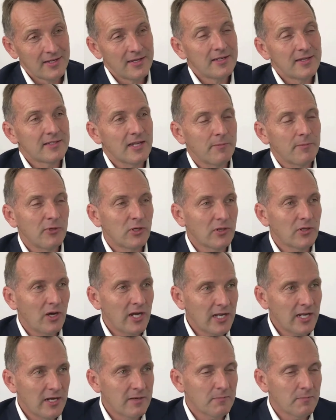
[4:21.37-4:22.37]
So look, I
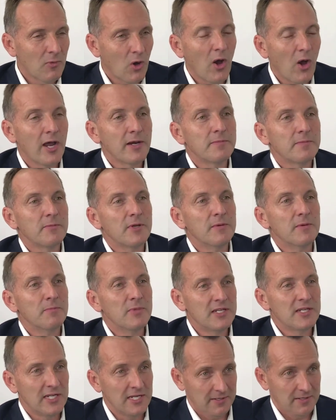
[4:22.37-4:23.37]
don't mind
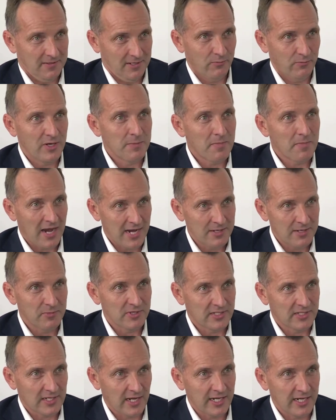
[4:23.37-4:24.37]
admitting that we made
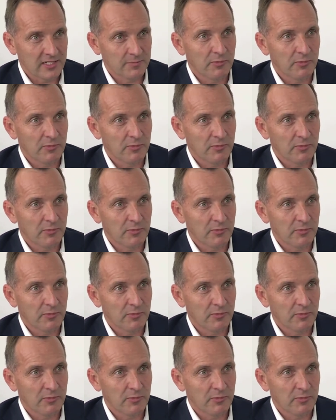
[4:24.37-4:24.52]
mistakes,